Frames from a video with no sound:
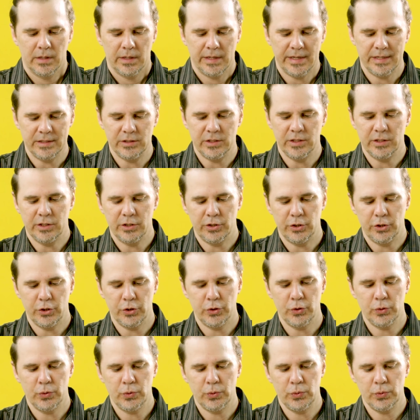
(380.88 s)
Easy to
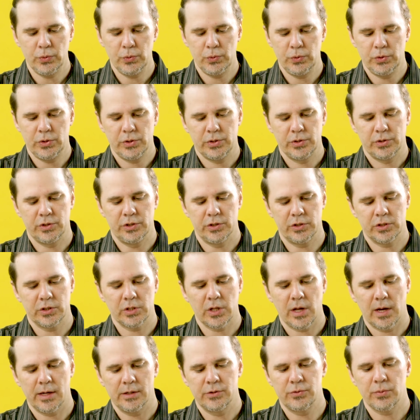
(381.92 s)
use, just
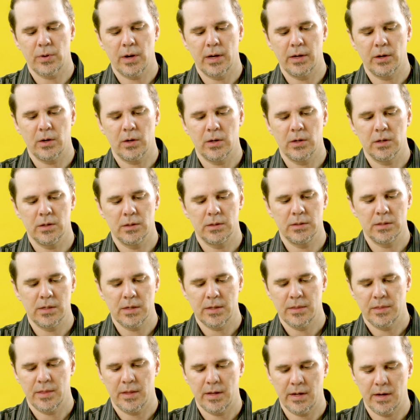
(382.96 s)
slides right on
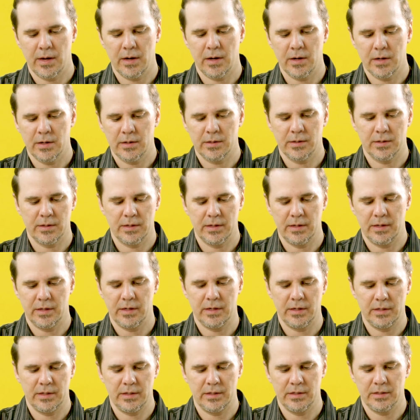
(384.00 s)
there
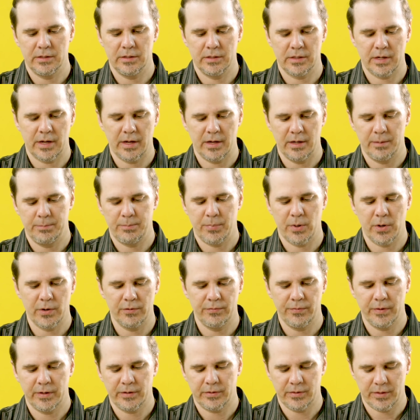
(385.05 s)
and is a
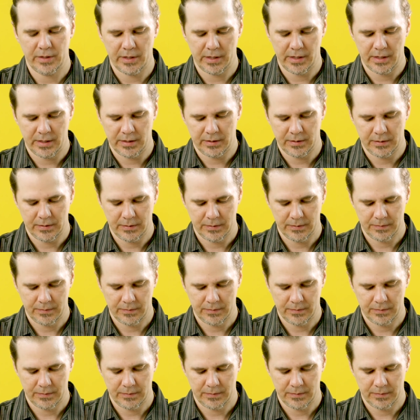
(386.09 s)
perfect thing.